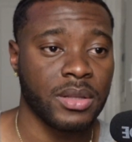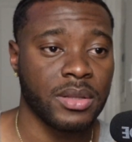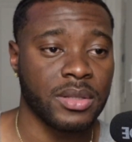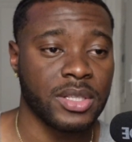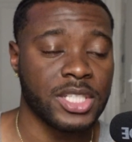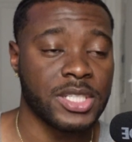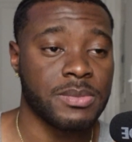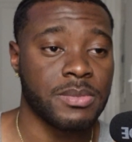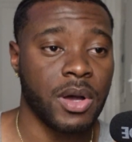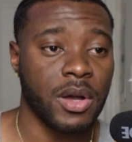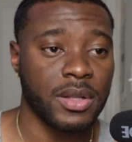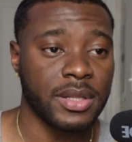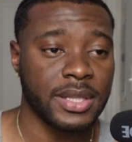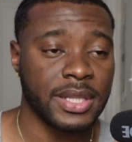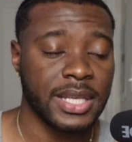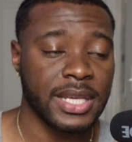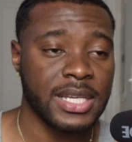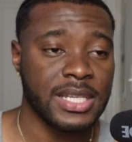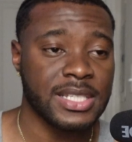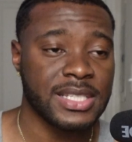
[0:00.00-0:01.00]
the small
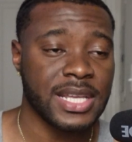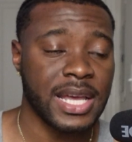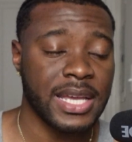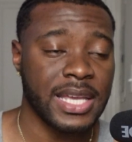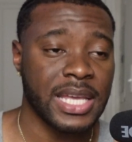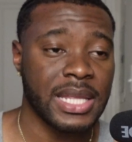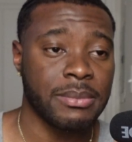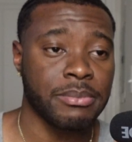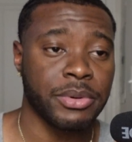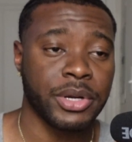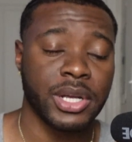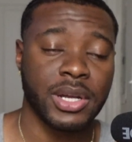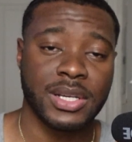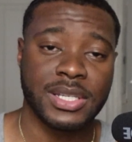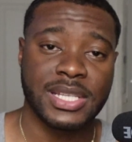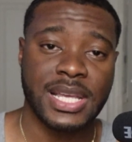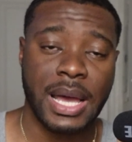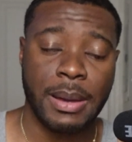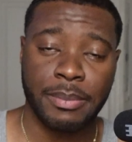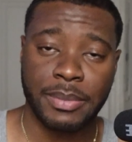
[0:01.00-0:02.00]
things that can bring
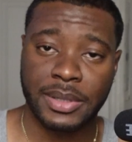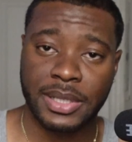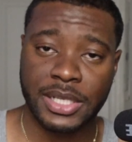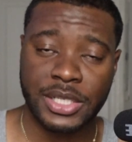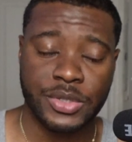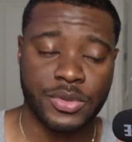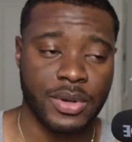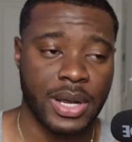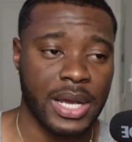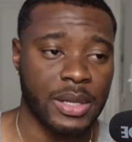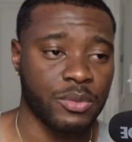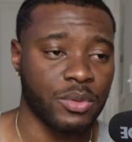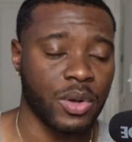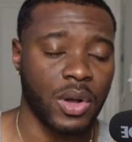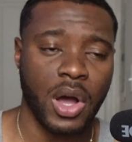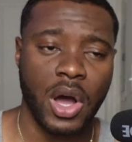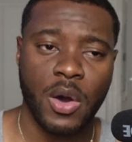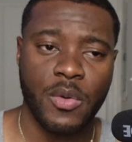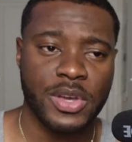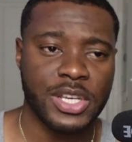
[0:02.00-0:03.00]
us happiness, right? We're
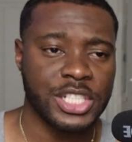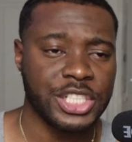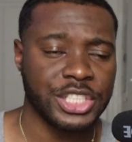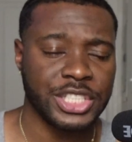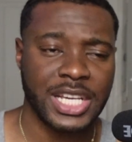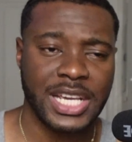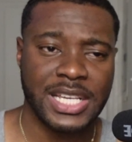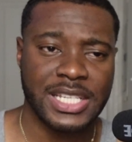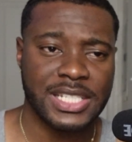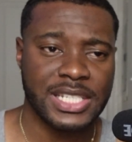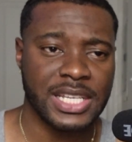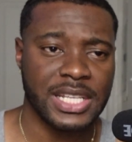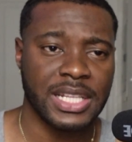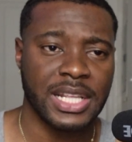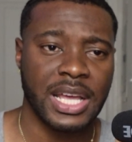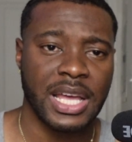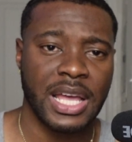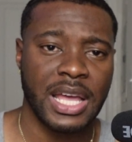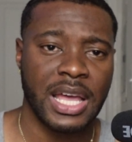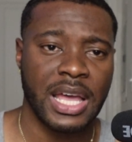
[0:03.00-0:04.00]
always
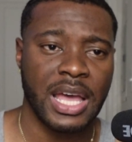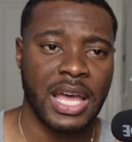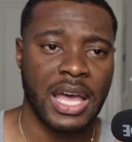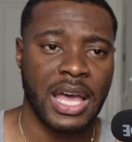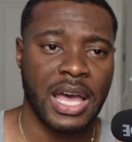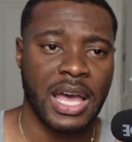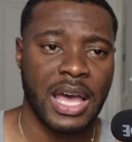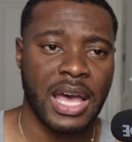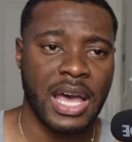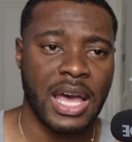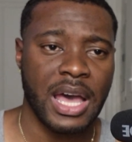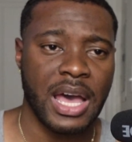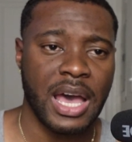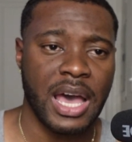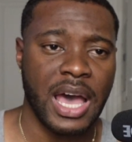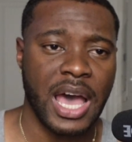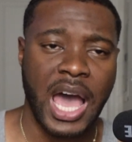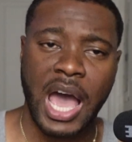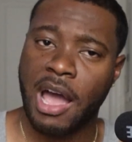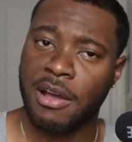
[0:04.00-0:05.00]
chasing
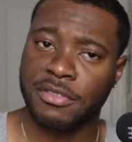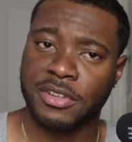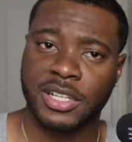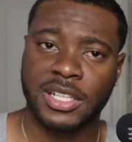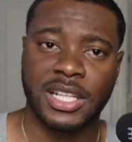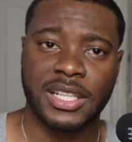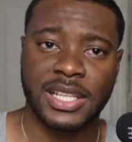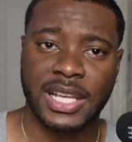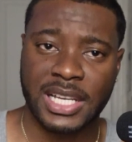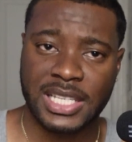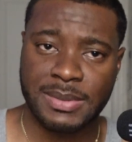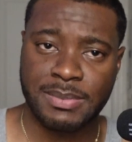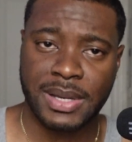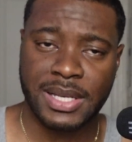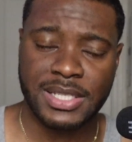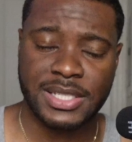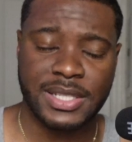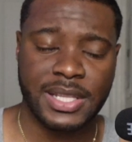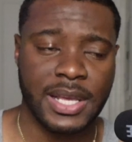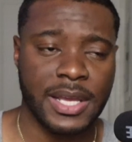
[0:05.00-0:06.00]
after the next
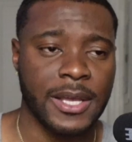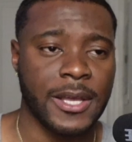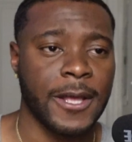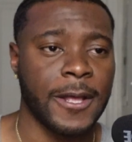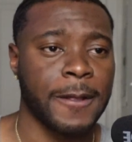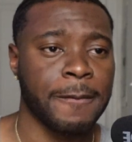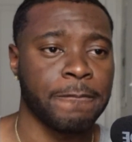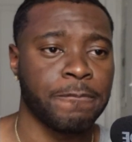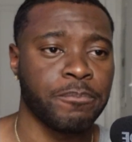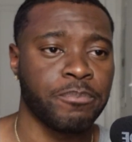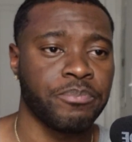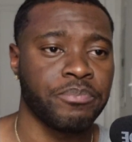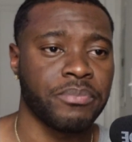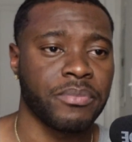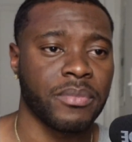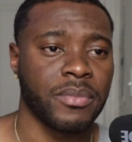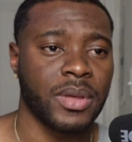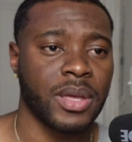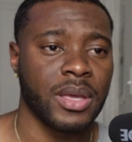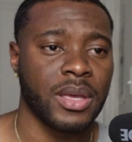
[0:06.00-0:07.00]
best thing.
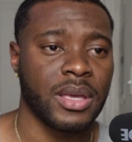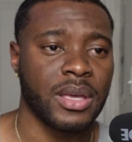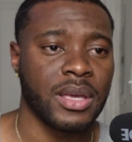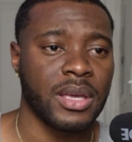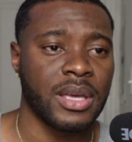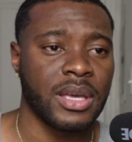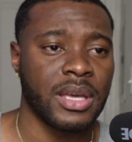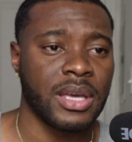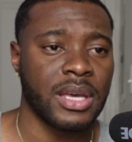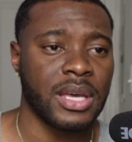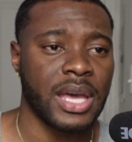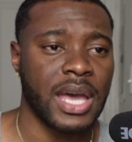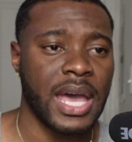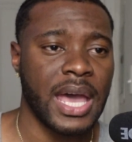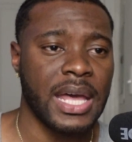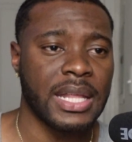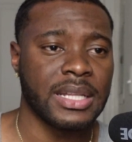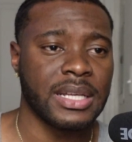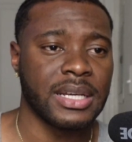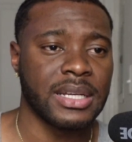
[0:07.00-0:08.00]

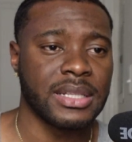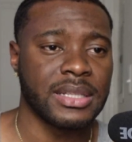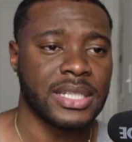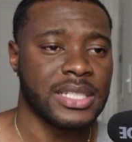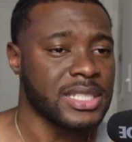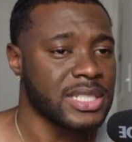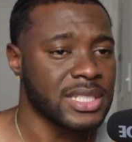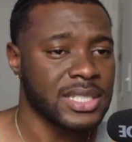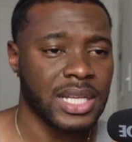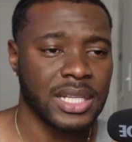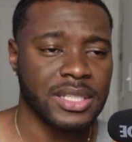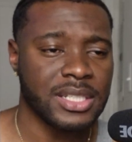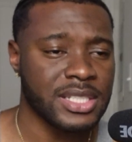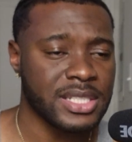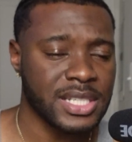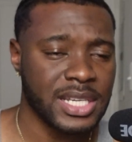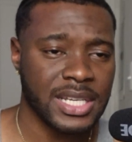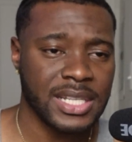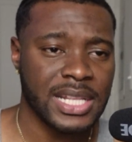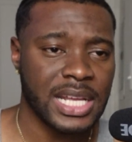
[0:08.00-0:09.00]
And this is not to
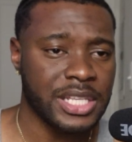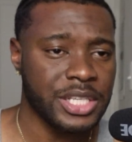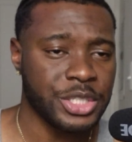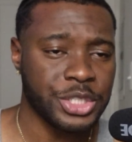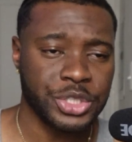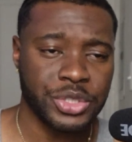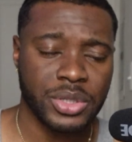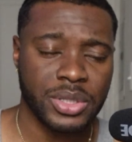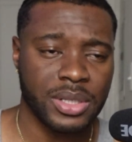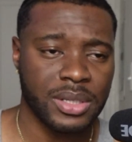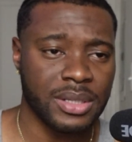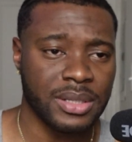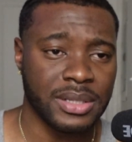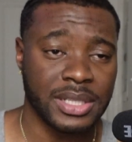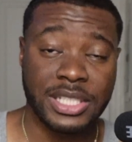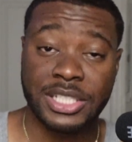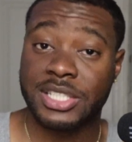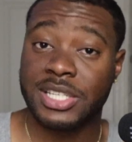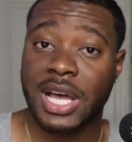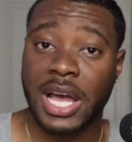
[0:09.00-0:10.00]
say that you shouldn't
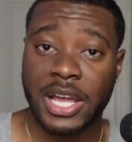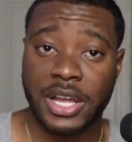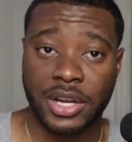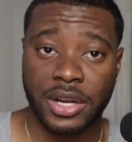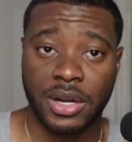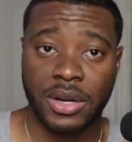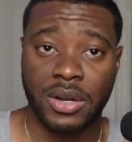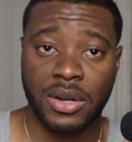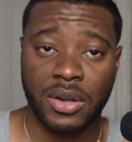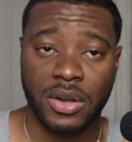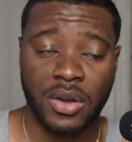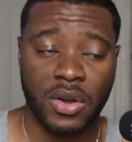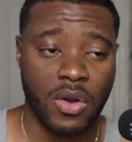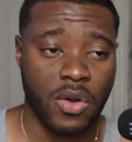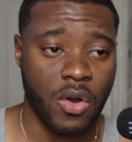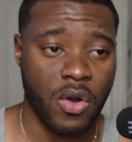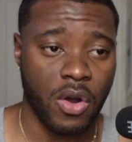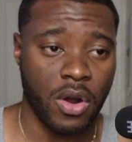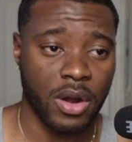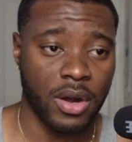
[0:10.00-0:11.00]
desire
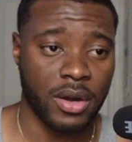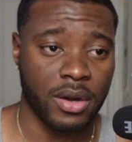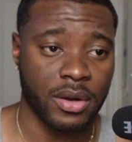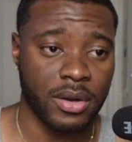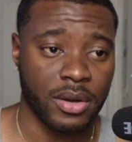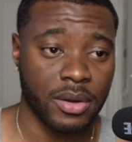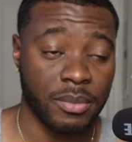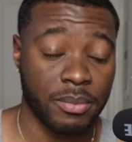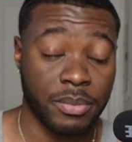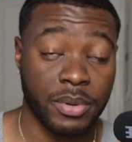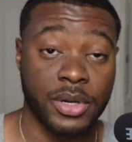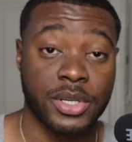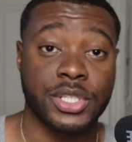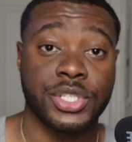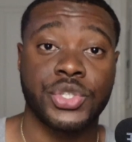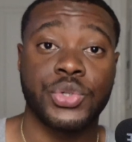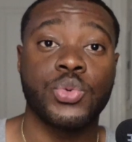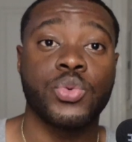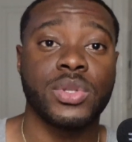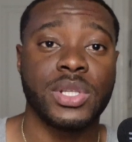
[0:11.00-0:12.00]
or
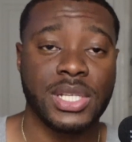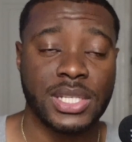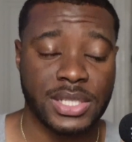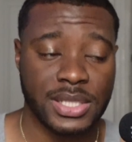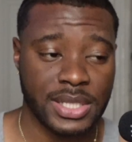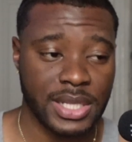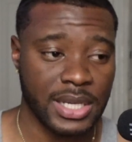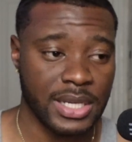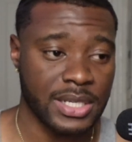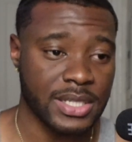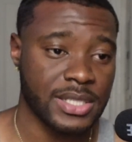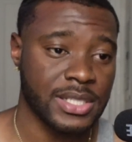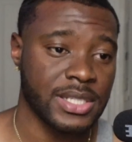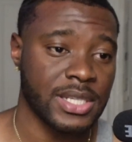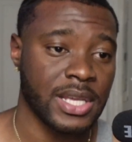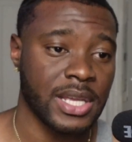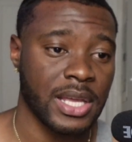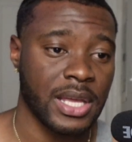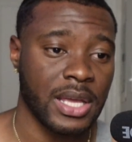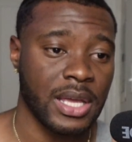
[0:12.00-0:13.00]
pursue these things.
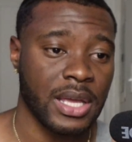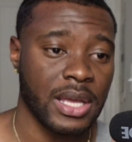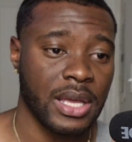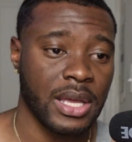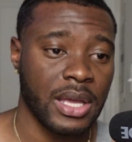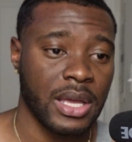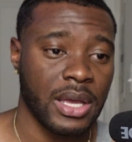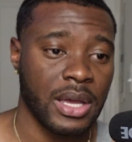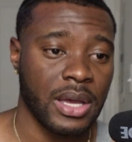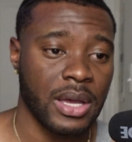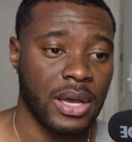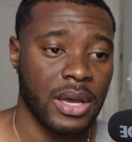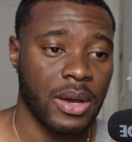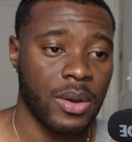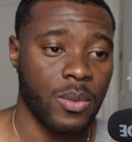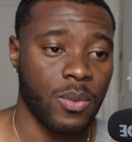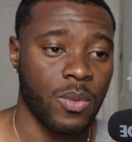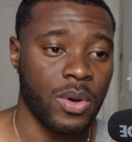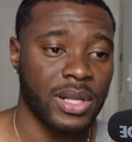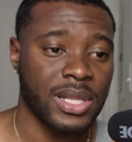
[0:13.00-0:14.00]

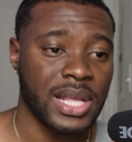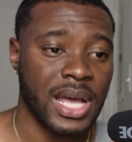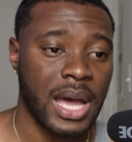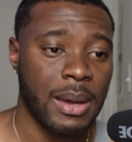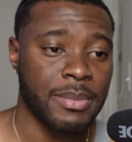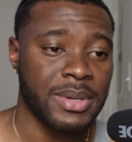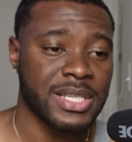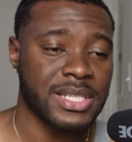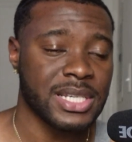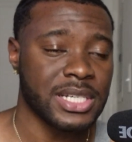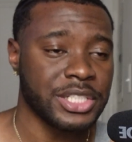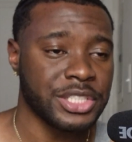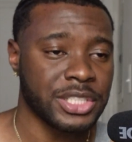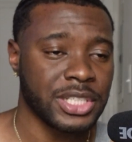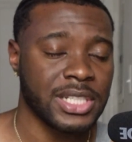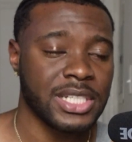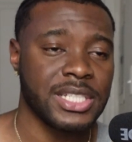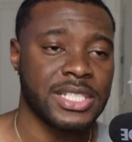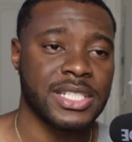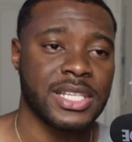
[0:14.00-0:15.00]
What I'm
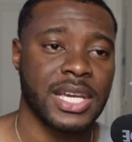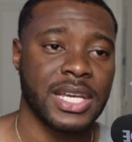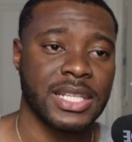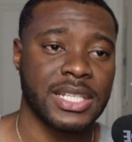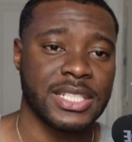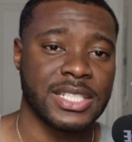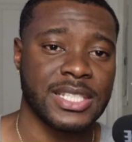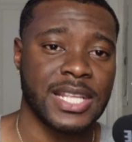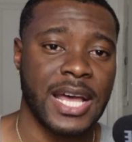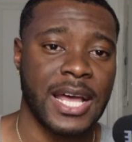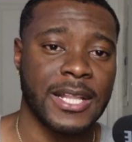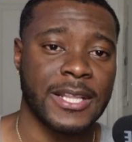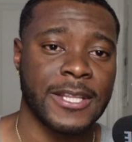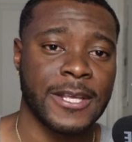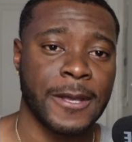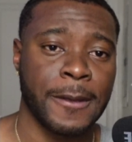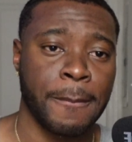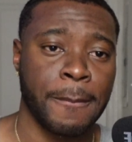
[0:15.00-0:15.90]
essentially saying is that